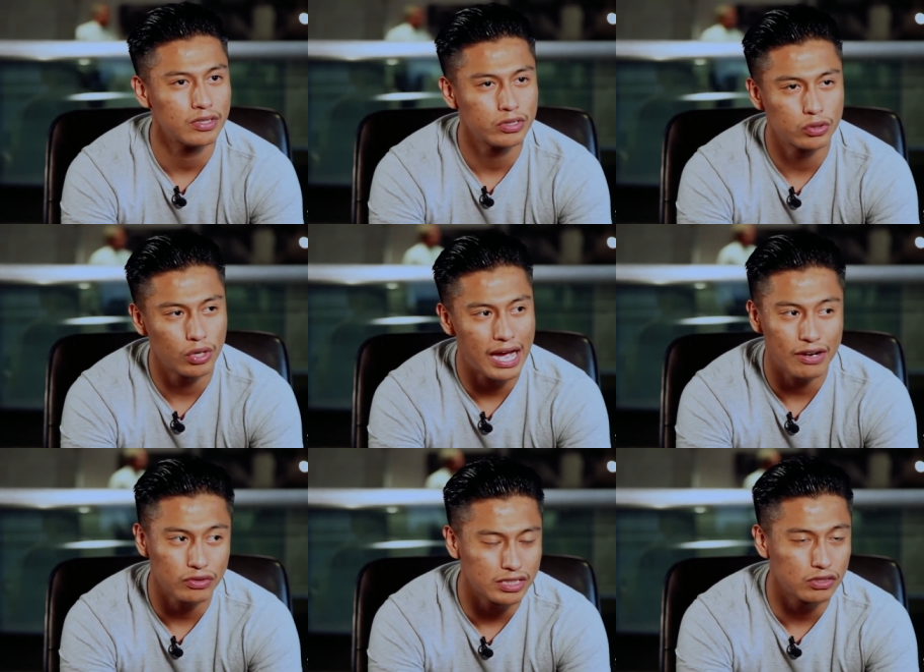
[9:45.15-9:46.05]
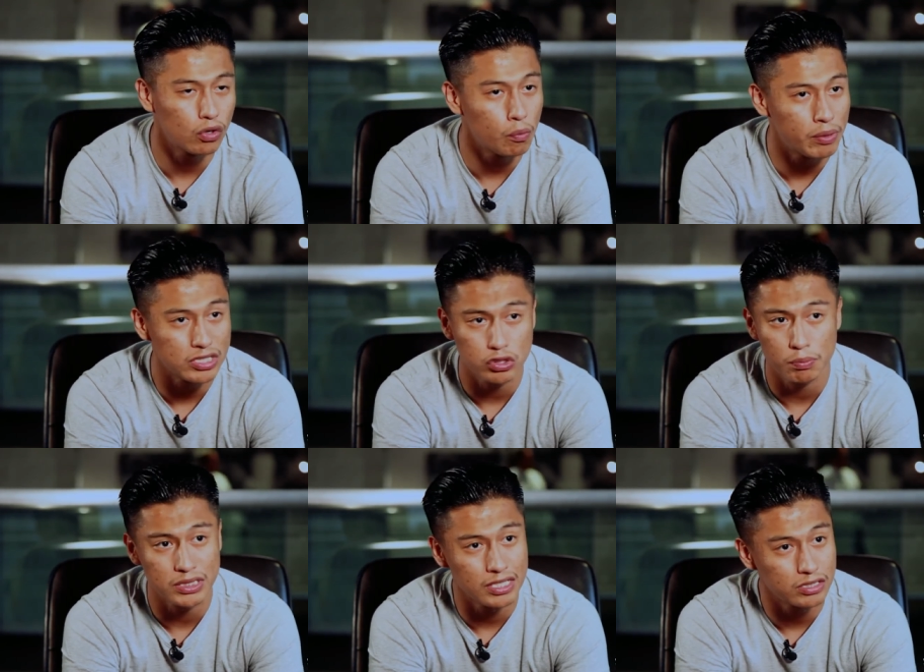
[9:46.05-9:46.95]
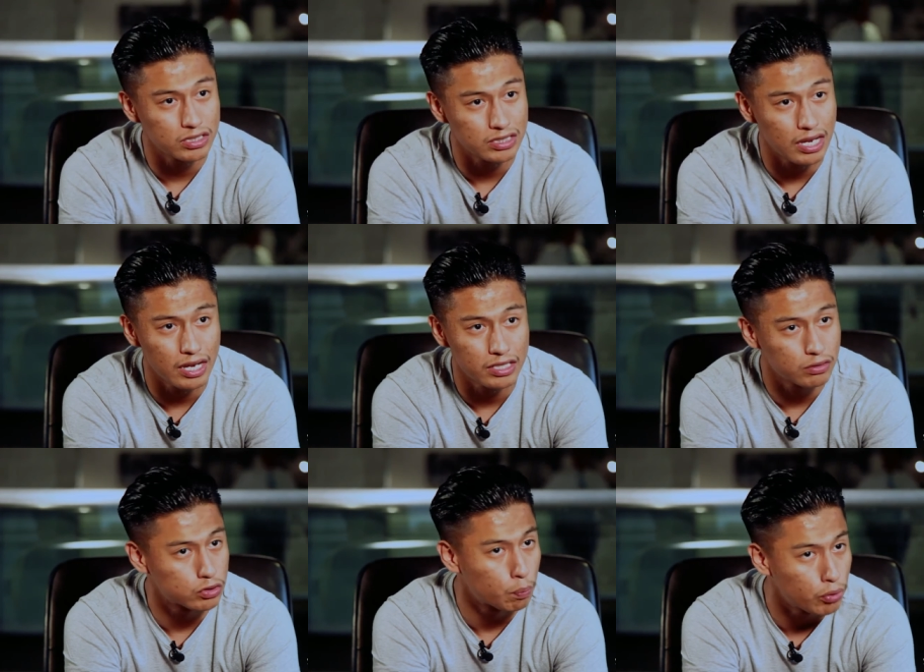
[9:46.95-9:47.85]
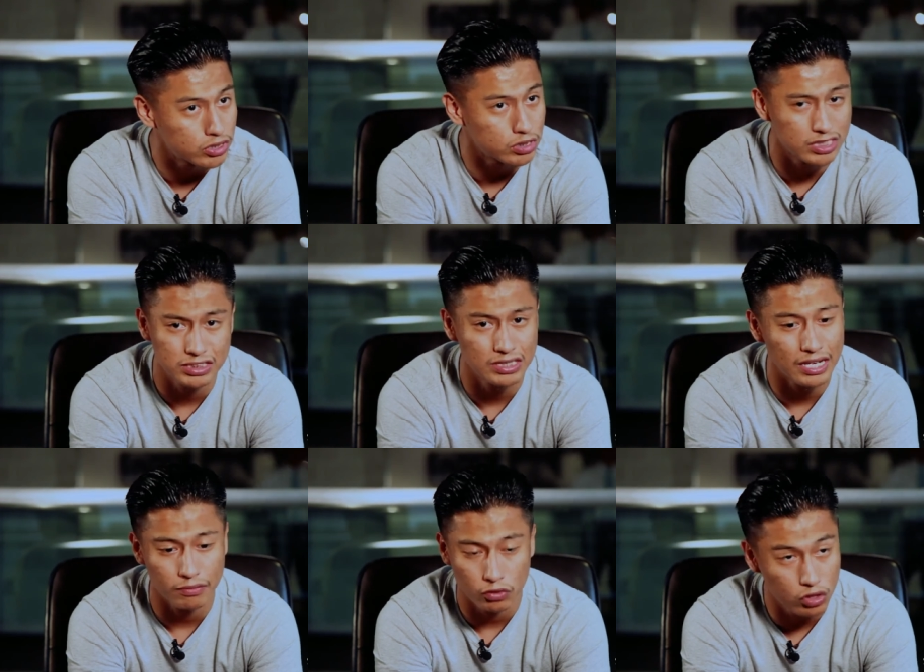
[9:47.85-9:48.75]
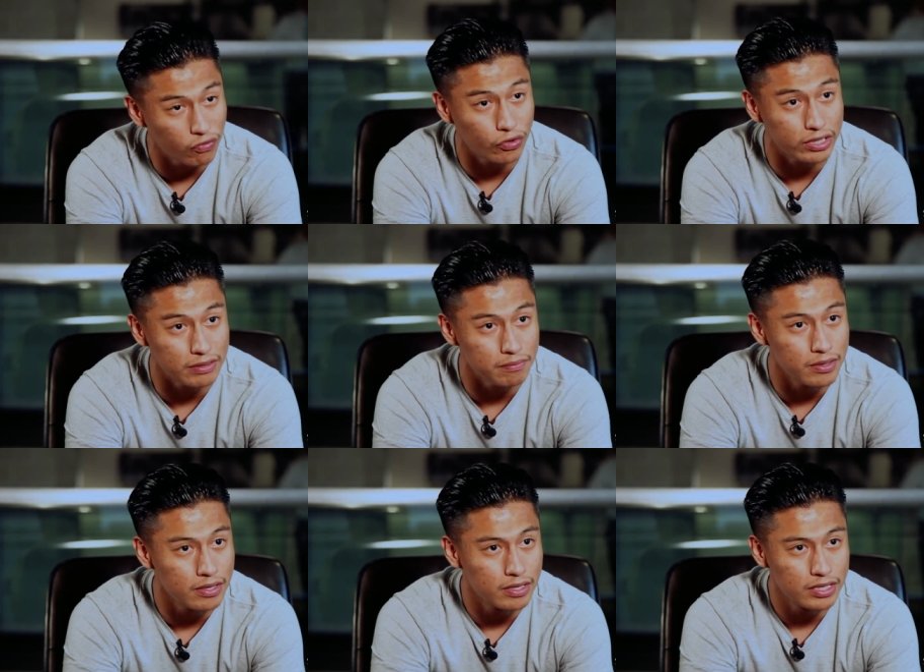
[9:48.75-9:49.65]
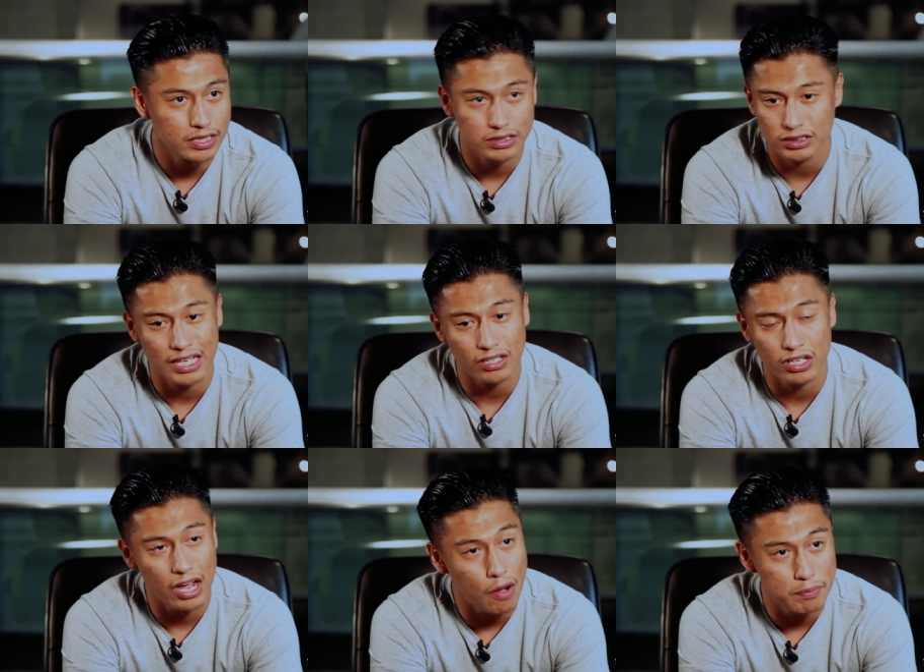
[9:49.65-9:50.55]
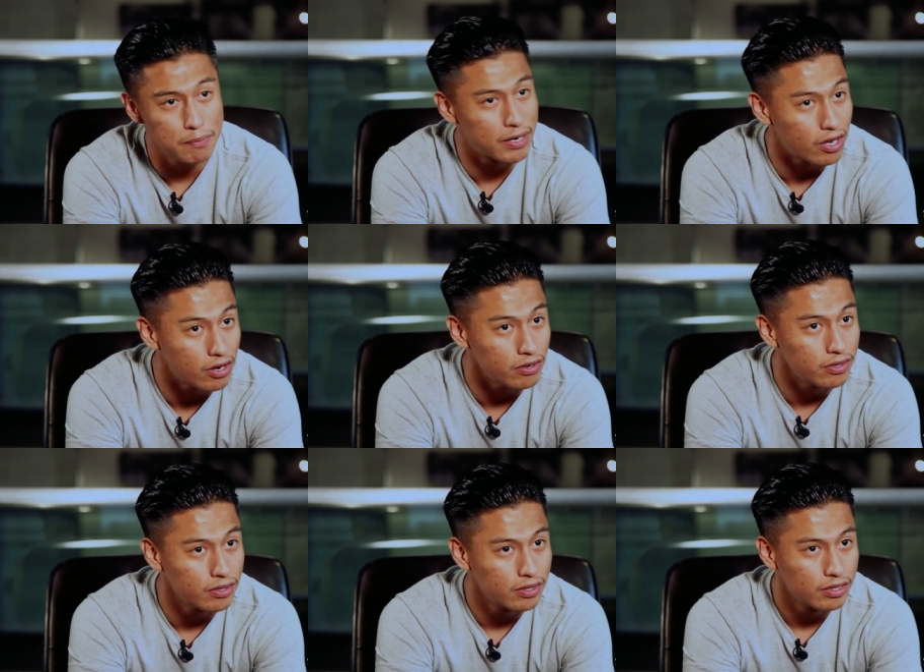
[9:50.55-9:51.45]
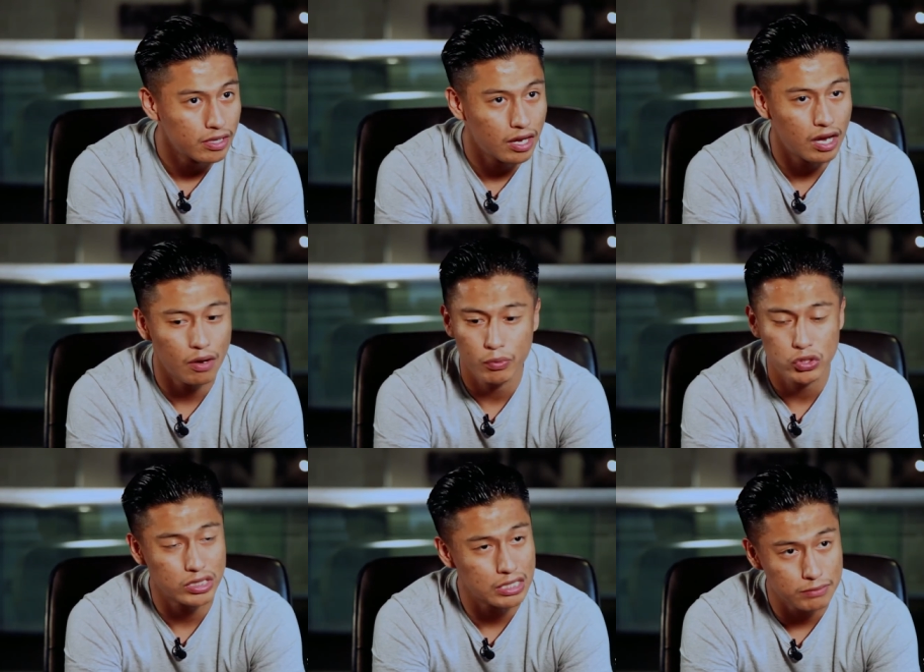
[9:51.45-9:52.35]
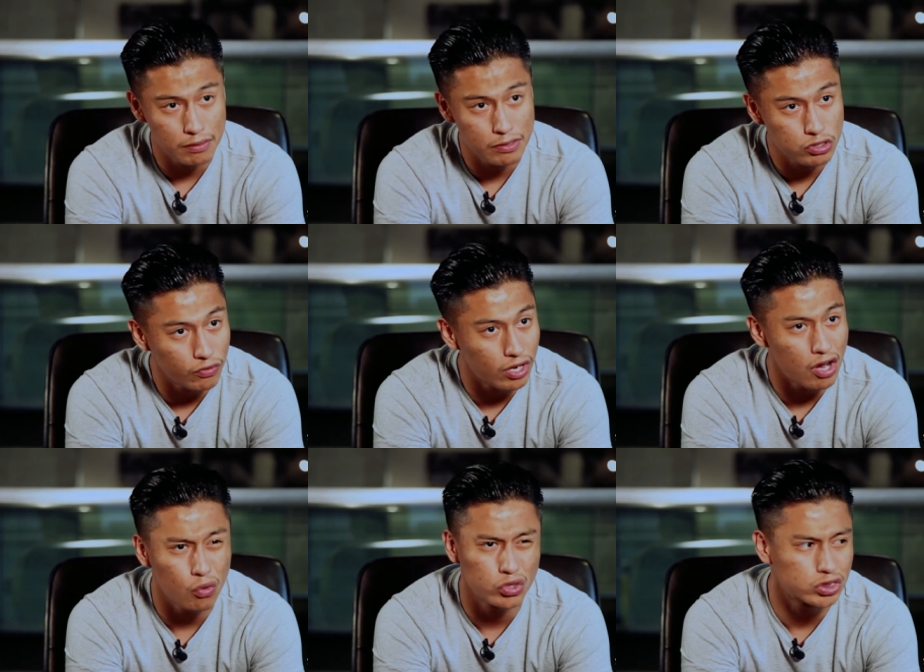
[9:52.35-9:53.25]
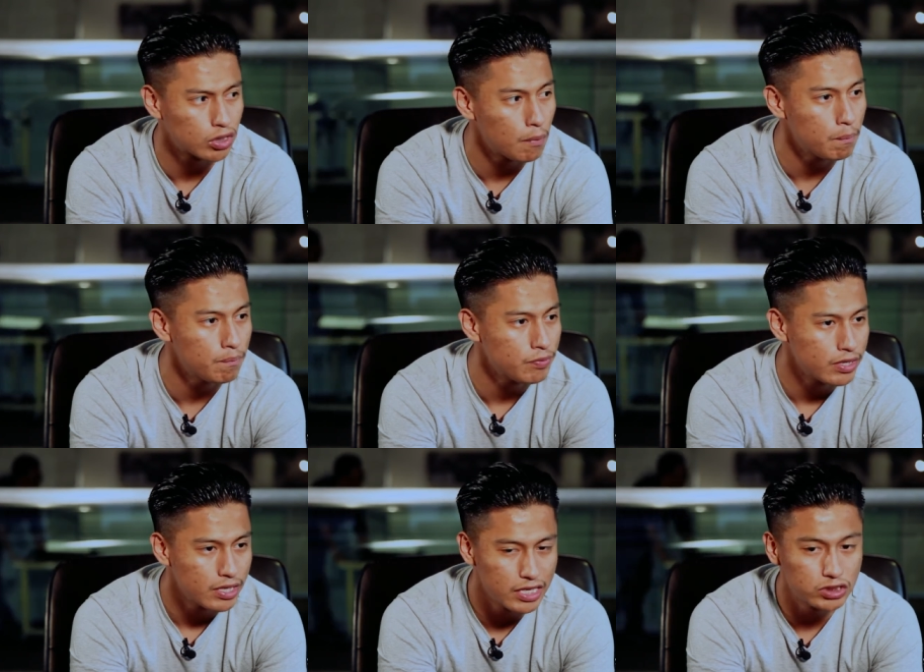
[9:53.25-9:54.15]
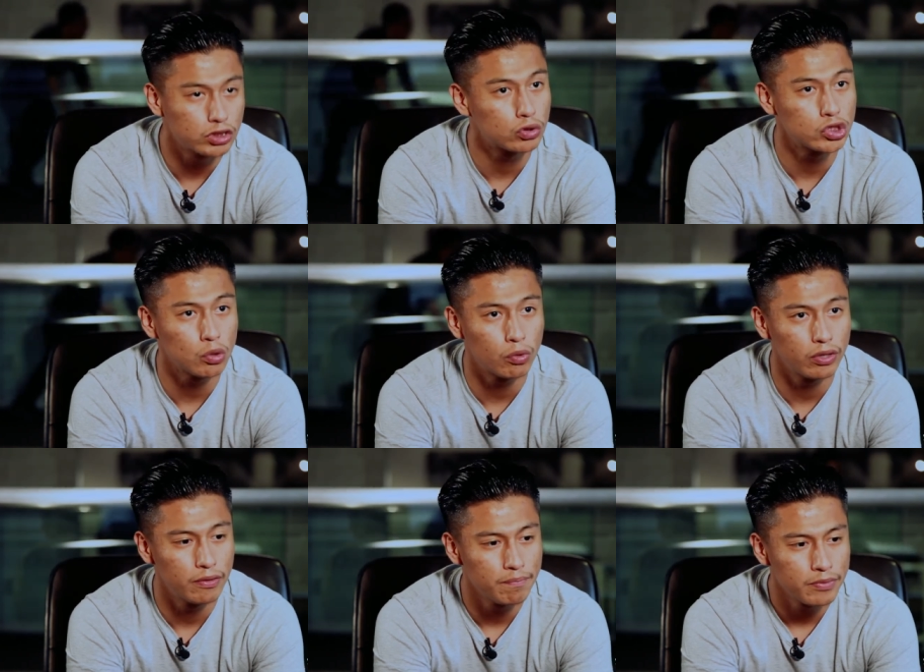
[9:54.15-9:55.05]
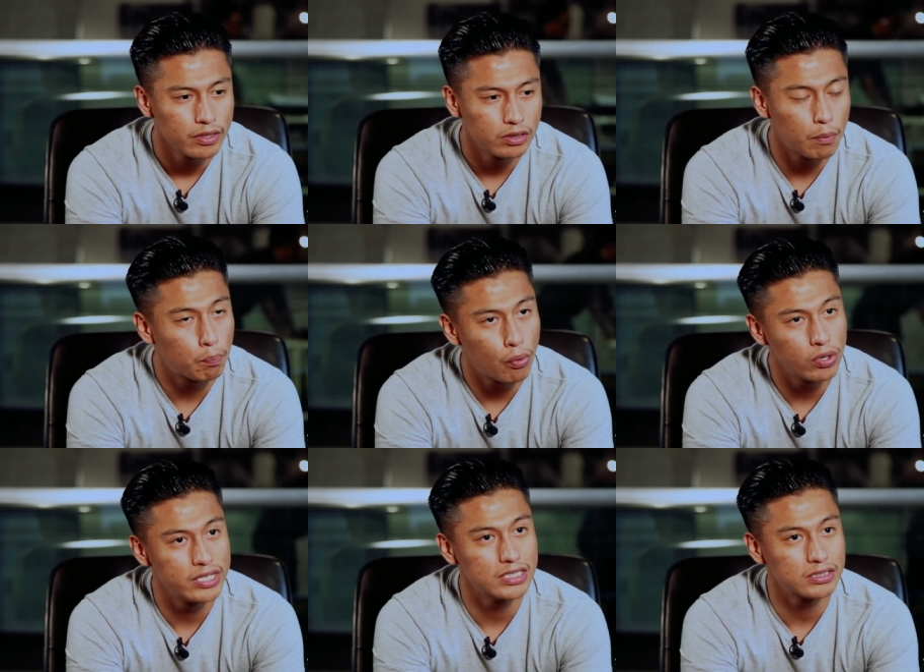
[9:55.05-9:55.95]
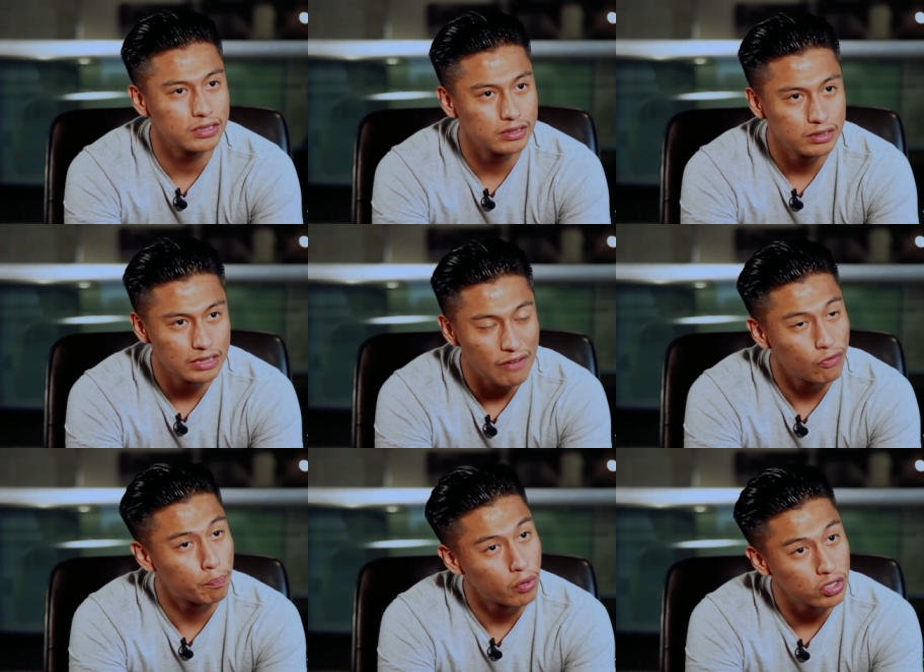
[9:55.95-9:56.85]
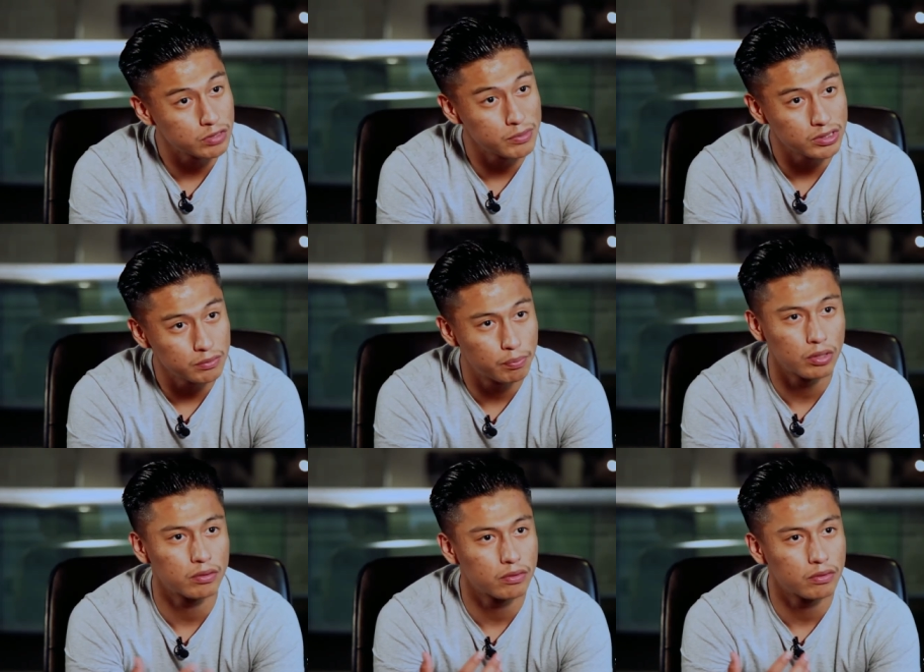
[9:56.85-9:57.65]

So I don't think nobody should be sent inside into prison. It's not good for them. It's not going to help them at all. Uh, we should keep them in juvenile or some institution where the point is not for punishment, but